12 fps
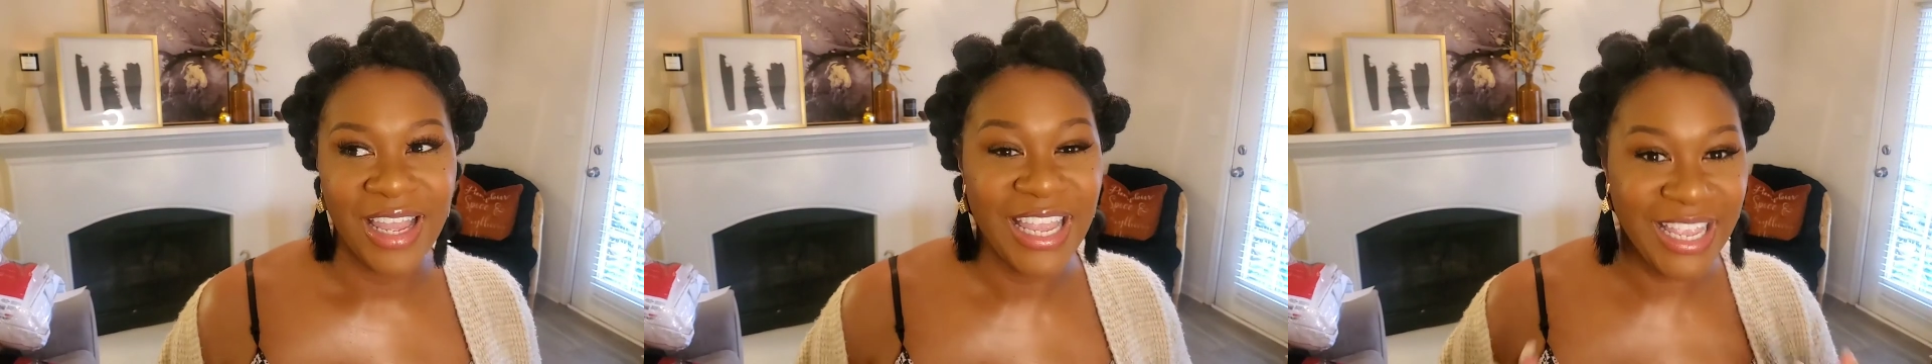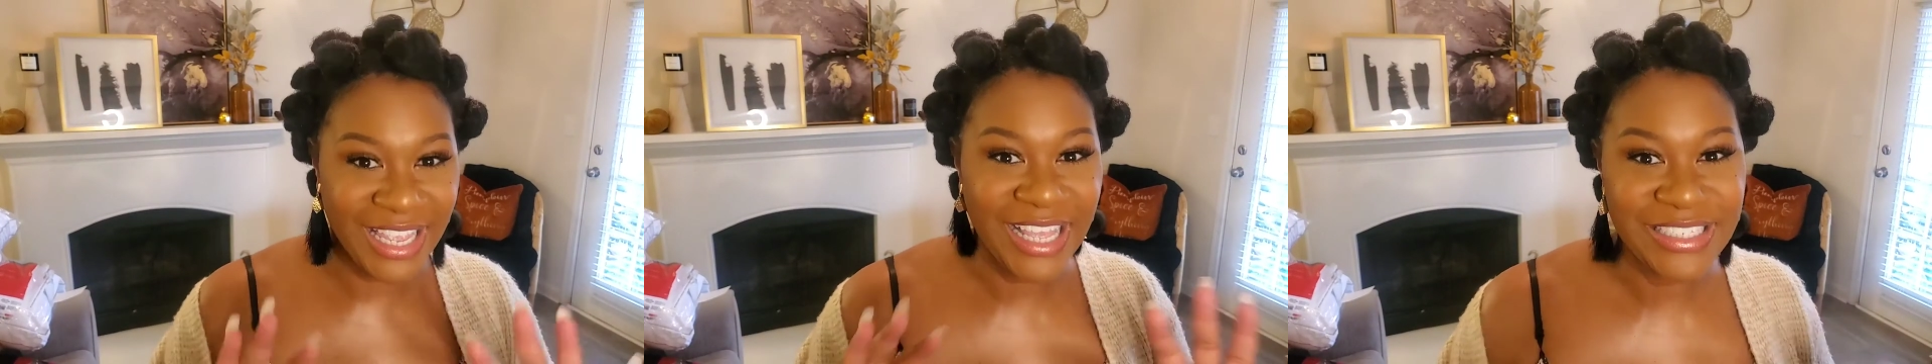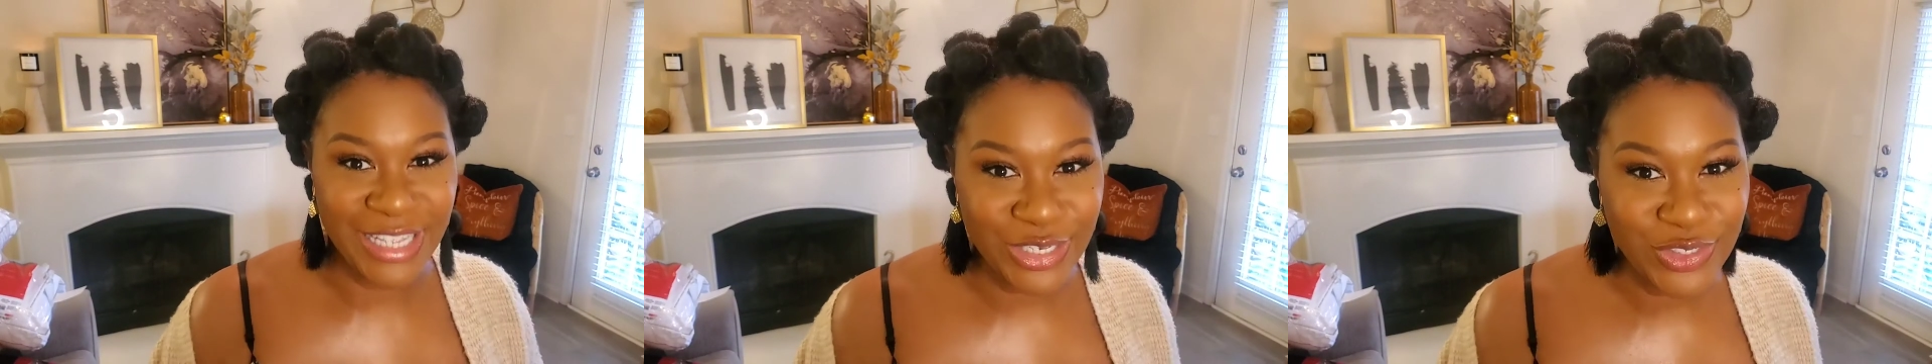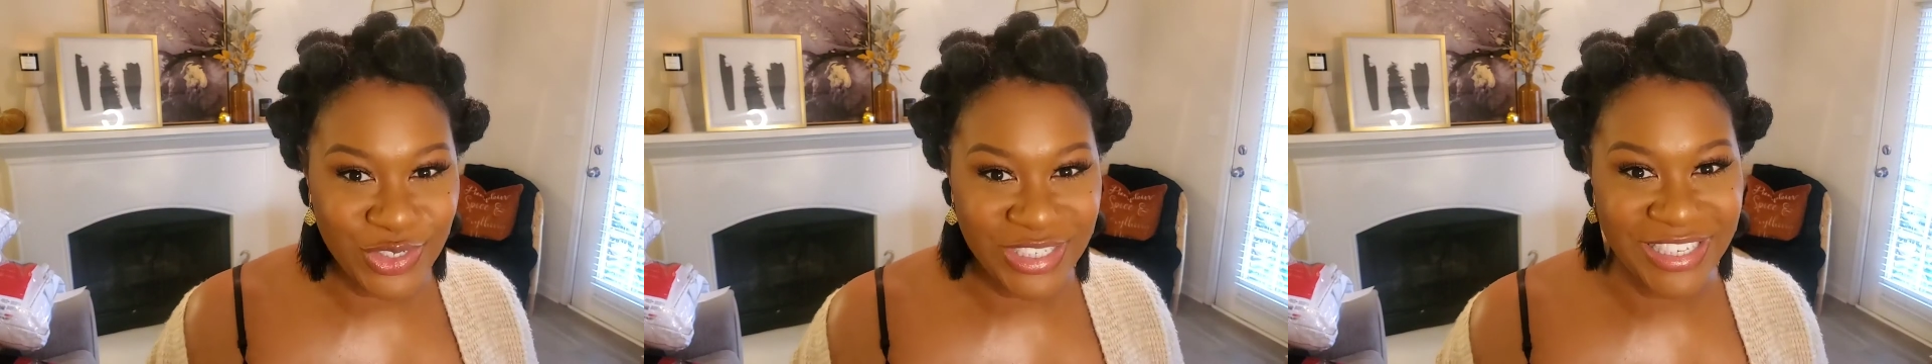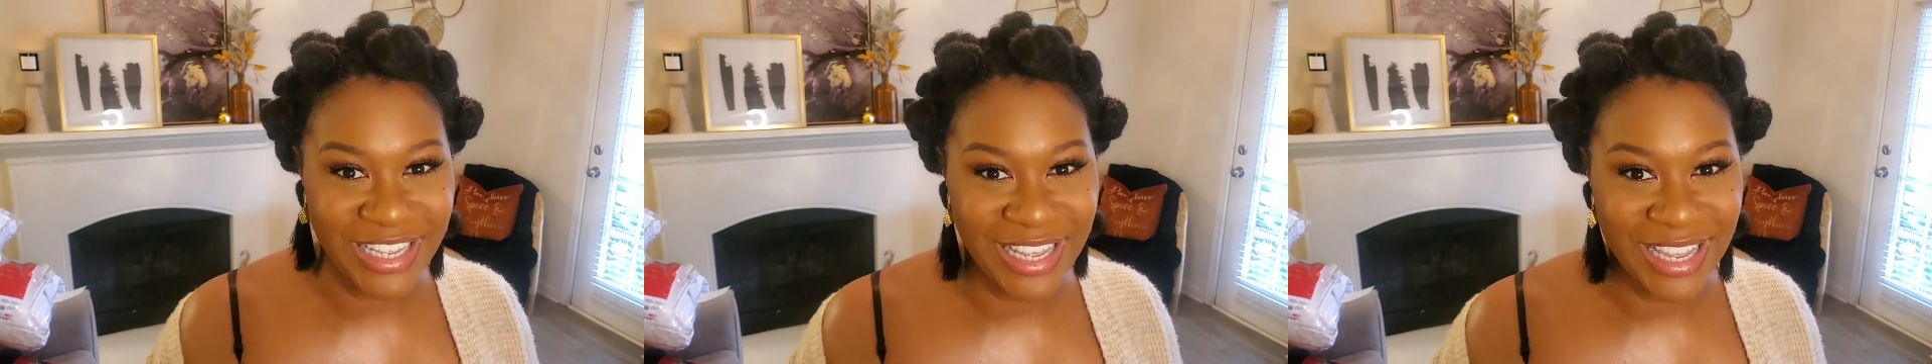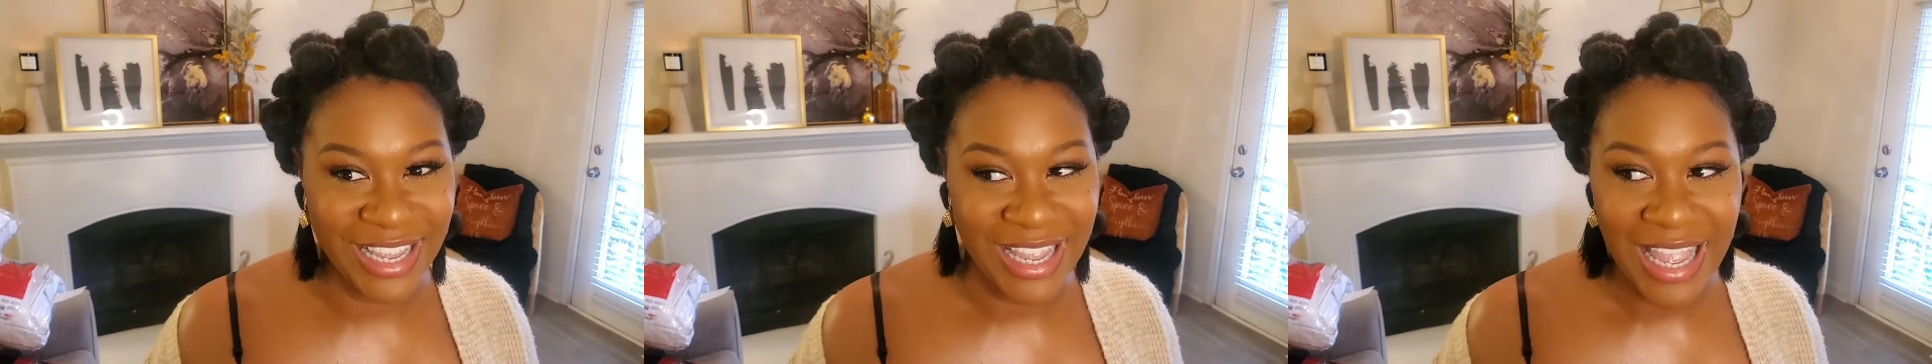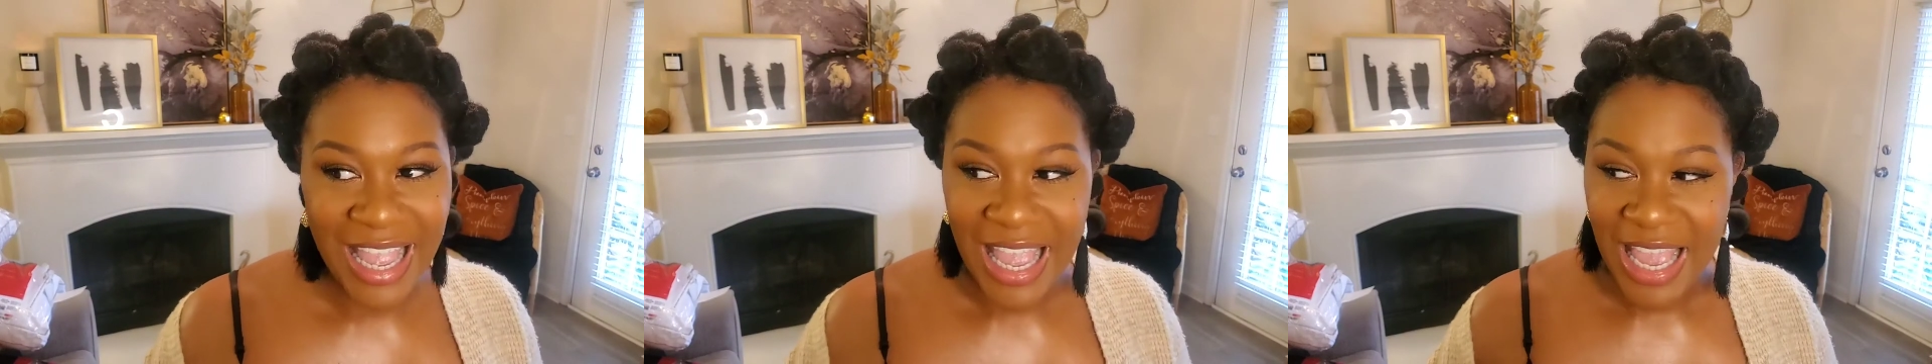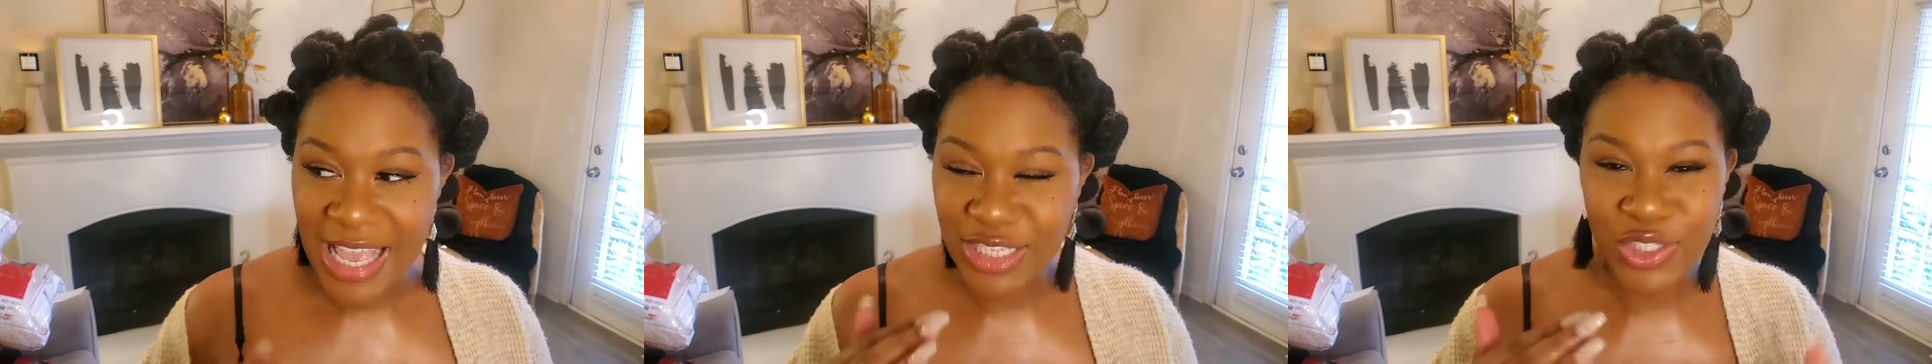it gets interesting. It's